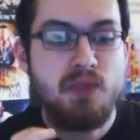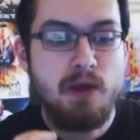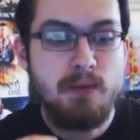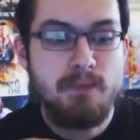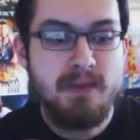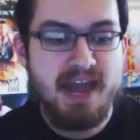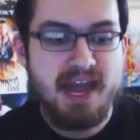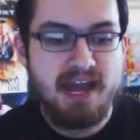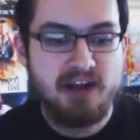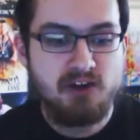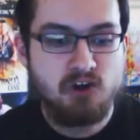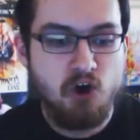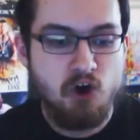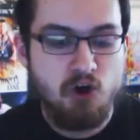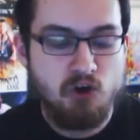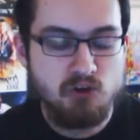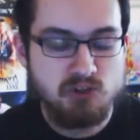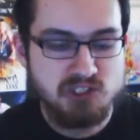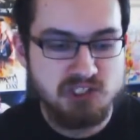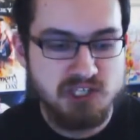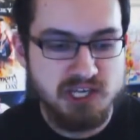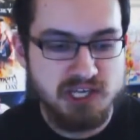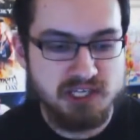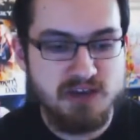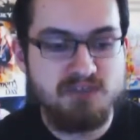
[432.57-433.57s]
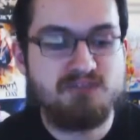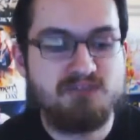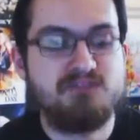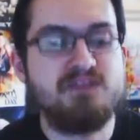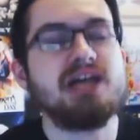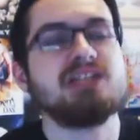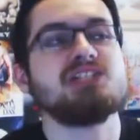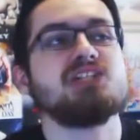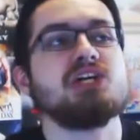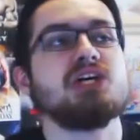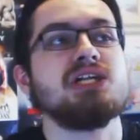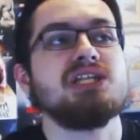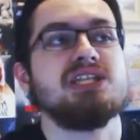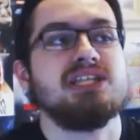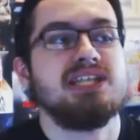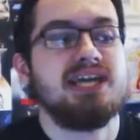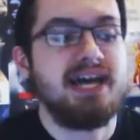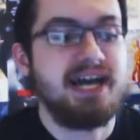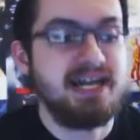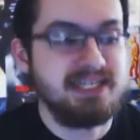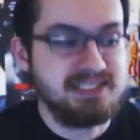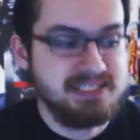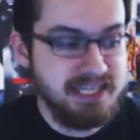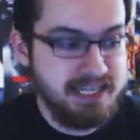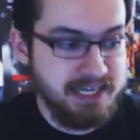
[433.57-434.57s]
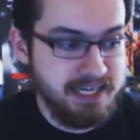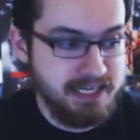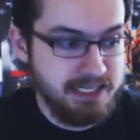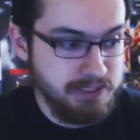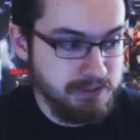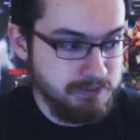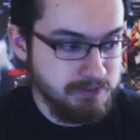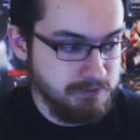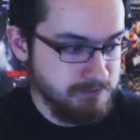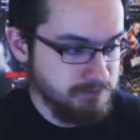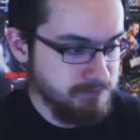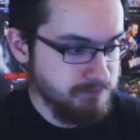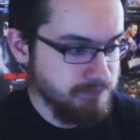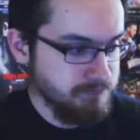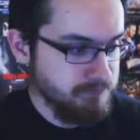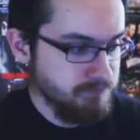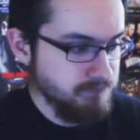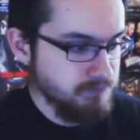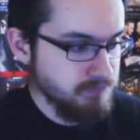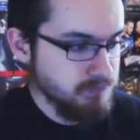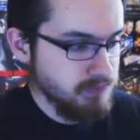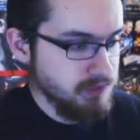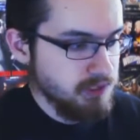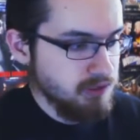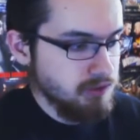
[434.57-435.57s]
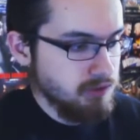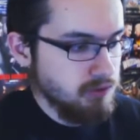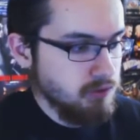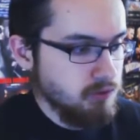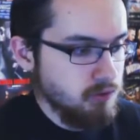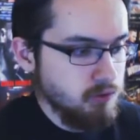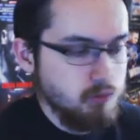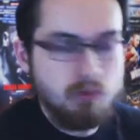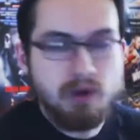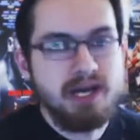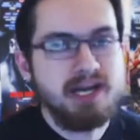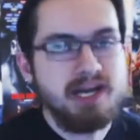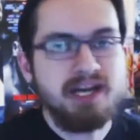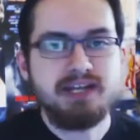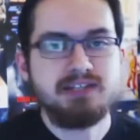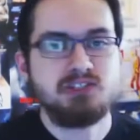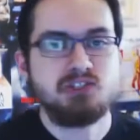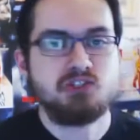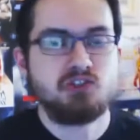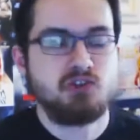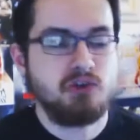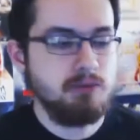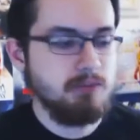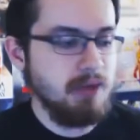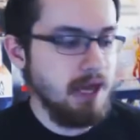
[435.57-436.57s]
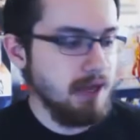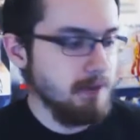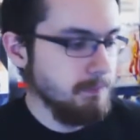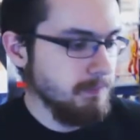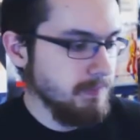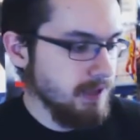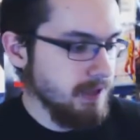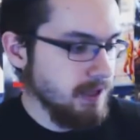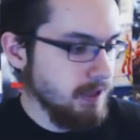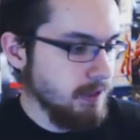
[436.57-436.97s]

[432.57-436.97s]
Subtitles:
the man called Sting, the vigilante! Why did I just scream that?